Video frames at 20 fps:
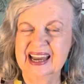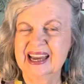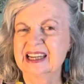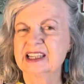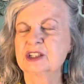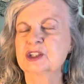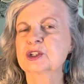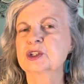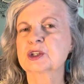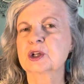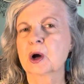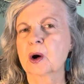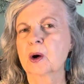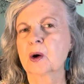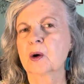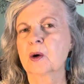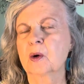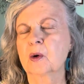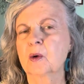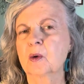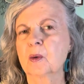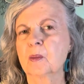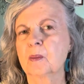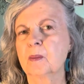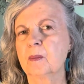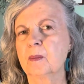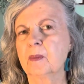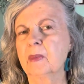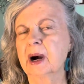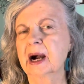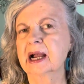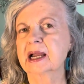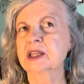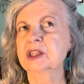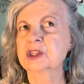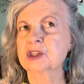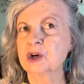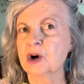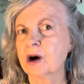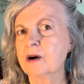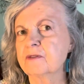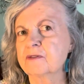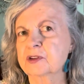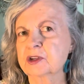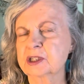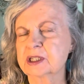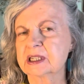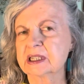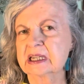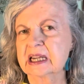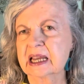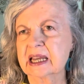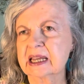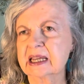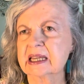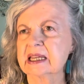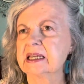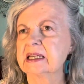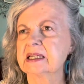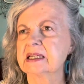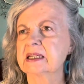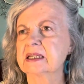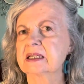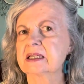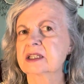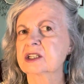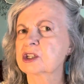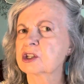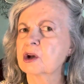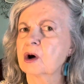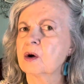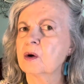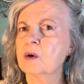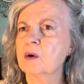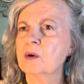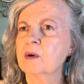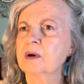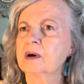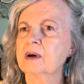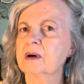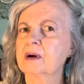And so my thought for today is, so